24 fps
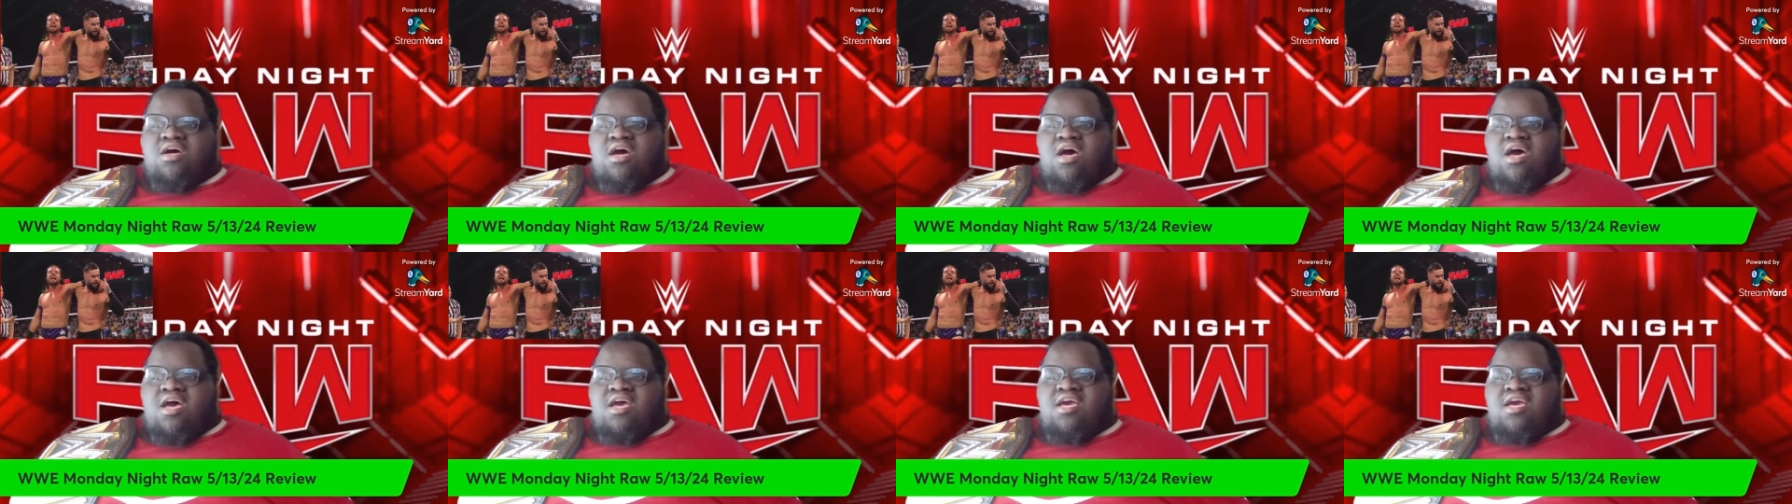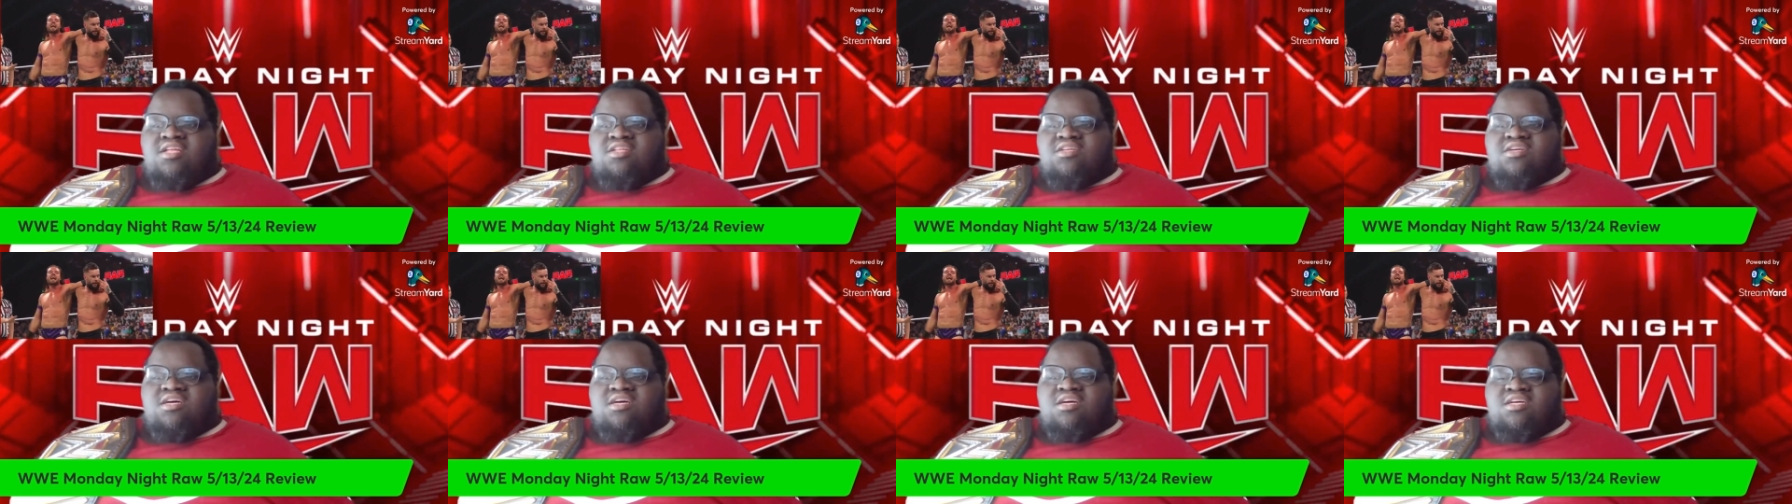
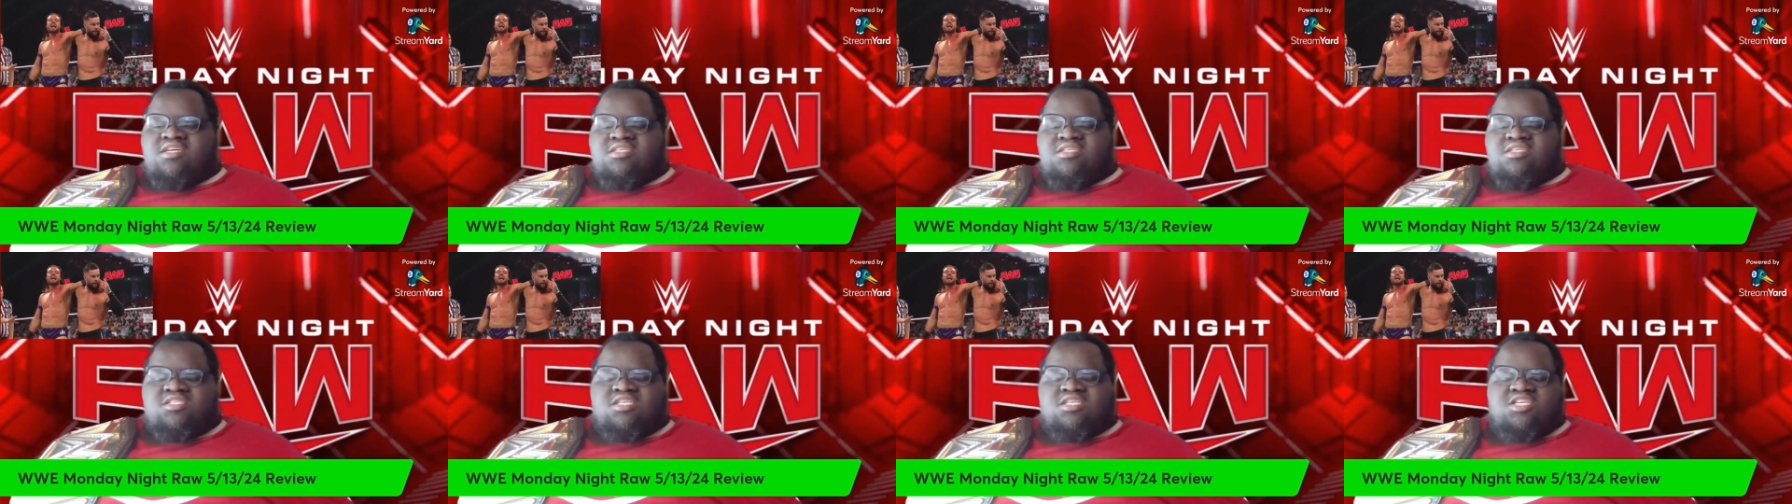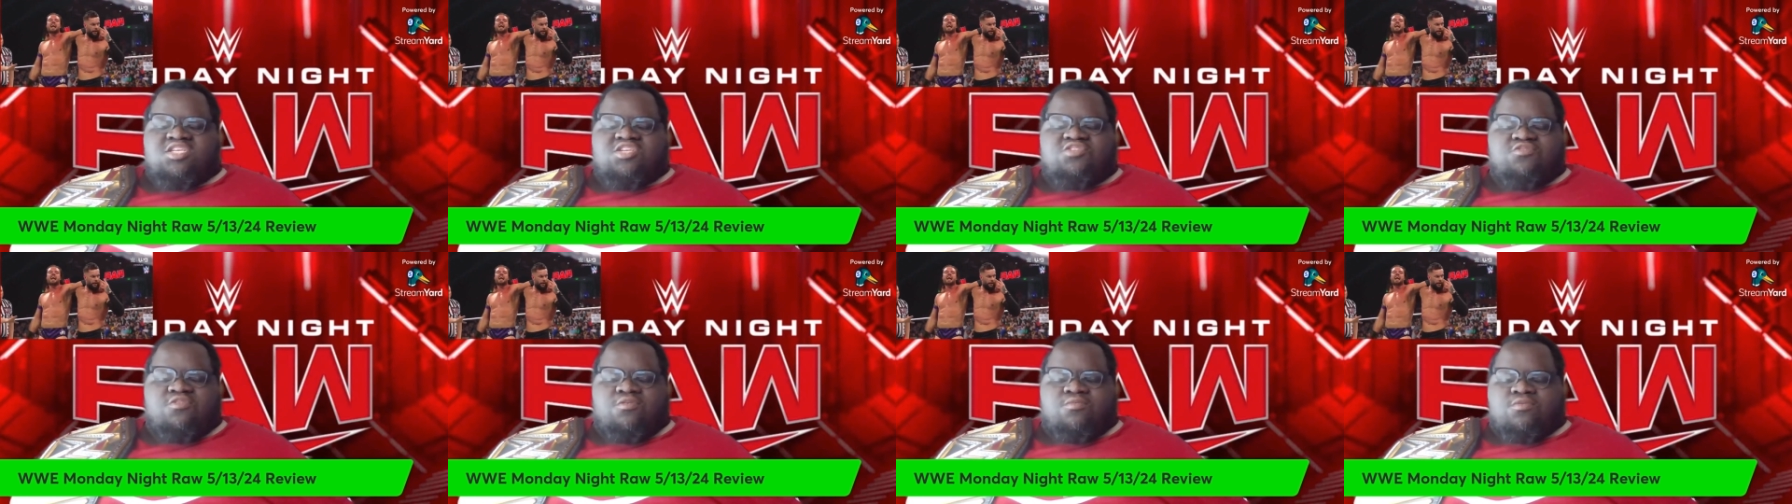an
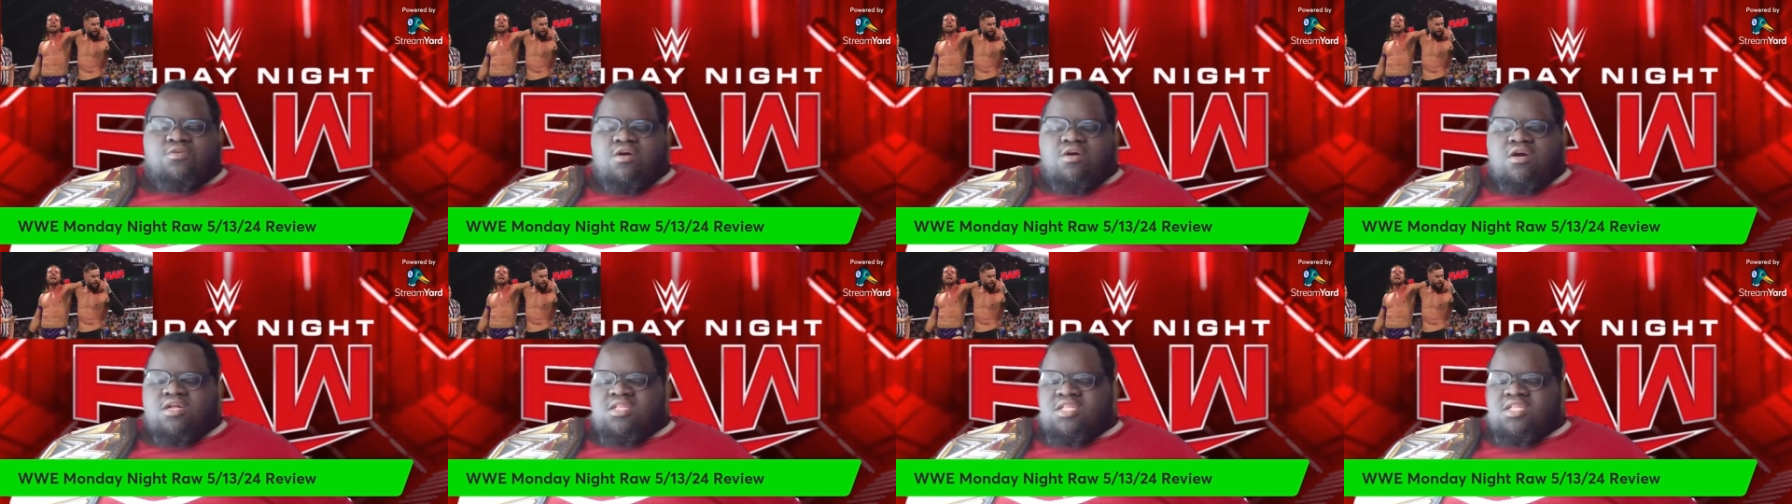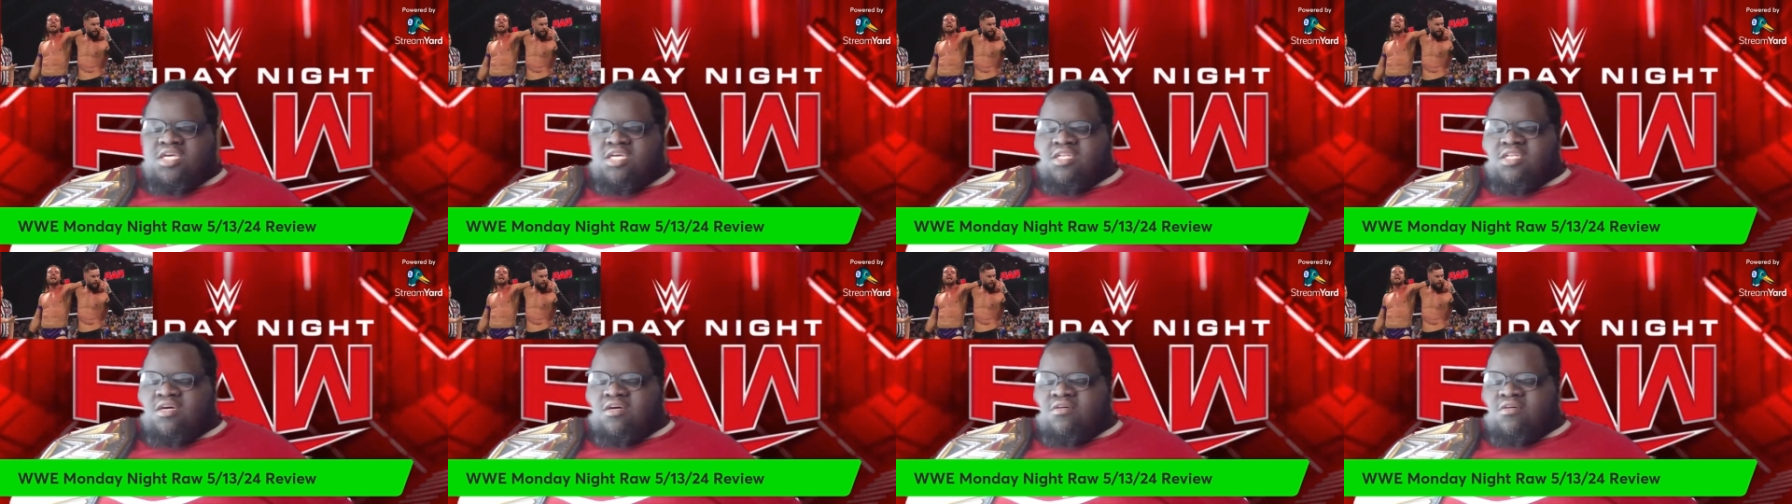assist from
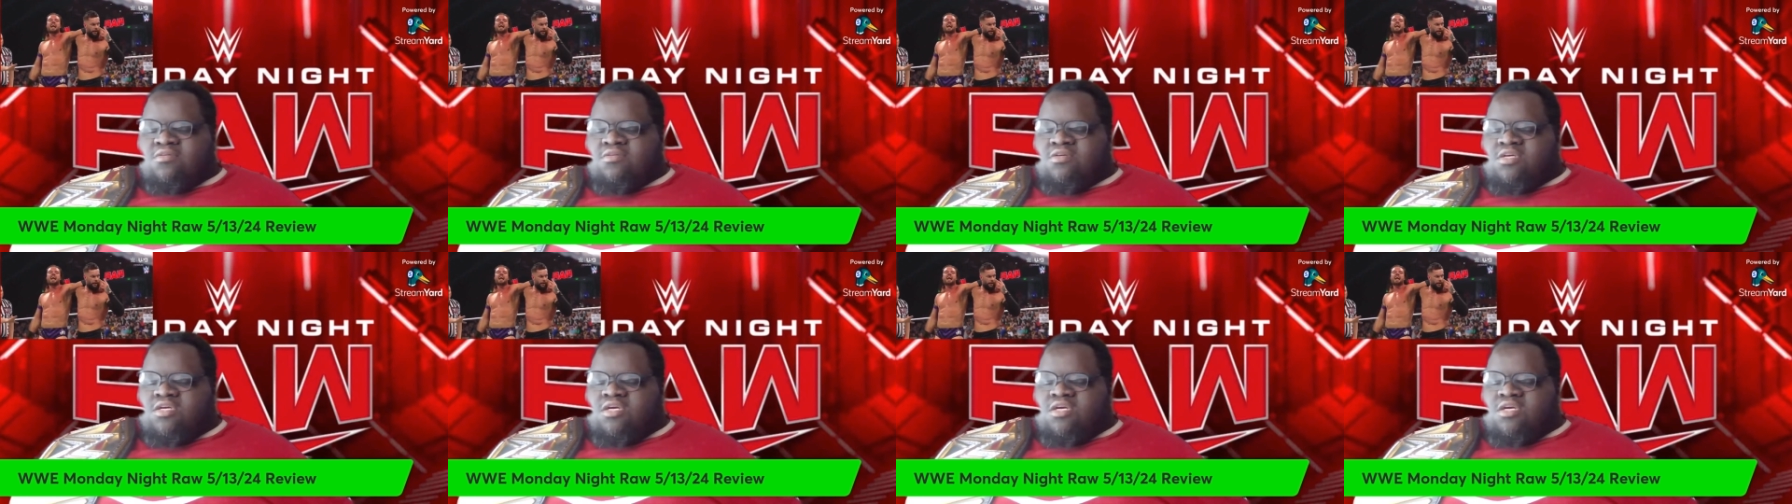Carlito.